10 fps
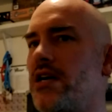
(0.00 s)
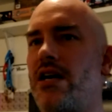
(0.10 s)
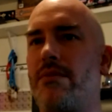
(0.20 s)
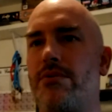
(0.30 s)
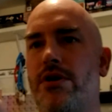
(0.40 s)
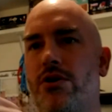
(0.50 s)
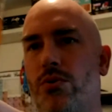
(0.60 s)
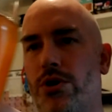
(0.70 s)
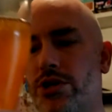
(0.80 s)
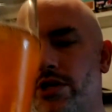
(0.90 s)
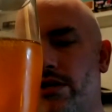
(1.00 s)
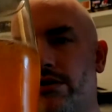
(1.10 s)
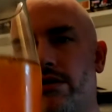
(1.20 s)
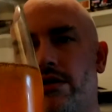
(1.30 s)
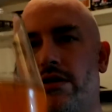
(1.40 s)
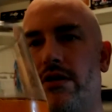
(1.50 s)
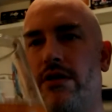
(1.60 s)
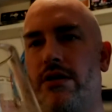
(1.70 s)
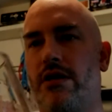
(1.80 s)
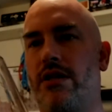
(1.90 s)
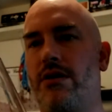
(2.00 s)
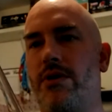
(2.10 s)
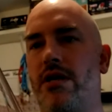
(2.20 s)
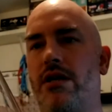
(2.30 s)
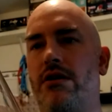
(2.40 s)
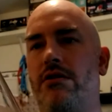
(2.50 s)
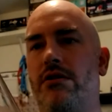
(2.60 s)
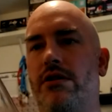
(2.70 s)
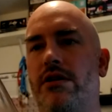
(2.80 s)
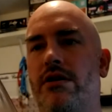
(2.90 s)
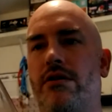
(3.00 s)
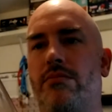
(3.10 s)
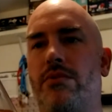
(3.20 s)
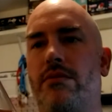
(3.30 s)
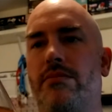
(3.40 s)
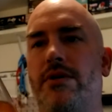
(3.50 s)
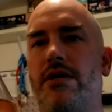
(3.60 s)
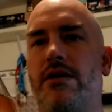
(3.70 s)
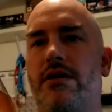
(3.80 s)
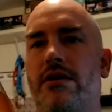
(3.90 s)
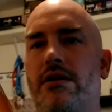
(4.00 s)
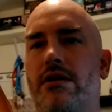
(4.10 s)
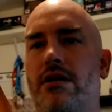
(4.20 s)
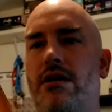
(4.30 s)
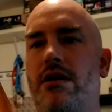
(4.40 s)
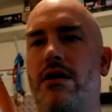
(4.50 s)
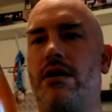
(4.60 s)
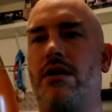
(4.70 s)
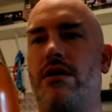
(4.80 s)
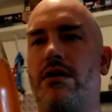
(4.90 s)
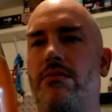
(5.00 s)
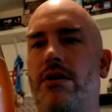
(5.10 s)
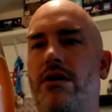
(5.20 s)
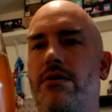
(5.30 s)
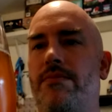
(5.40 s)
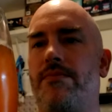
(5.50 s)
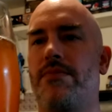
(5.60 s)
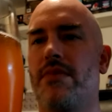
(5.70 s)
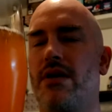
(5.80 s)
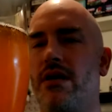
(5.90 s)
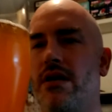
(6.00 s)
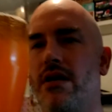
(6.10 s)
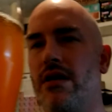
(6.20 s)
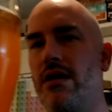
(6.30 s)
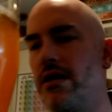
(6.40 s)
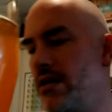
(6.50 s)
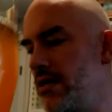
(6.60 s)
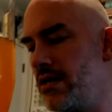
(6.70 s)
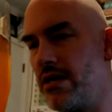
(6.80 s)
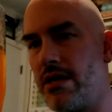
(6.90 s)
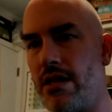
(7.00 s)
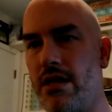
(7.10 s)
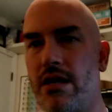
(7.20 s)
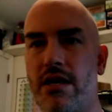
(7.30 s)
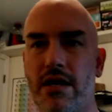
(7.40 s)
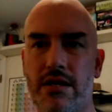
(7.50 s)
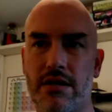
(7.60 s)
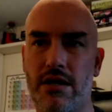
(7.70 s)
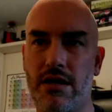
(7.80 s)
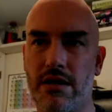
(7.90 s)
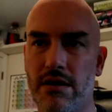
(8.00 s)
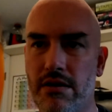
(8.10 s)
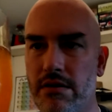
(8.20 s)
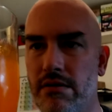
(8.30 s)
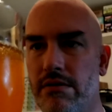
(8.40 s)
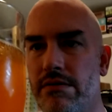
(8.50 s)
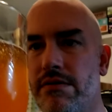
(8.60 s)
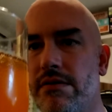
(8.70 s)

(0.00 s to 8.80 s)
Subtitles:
coppery orange color. I think we can get it all in there, probably. Yeah, there we go. Not a lot of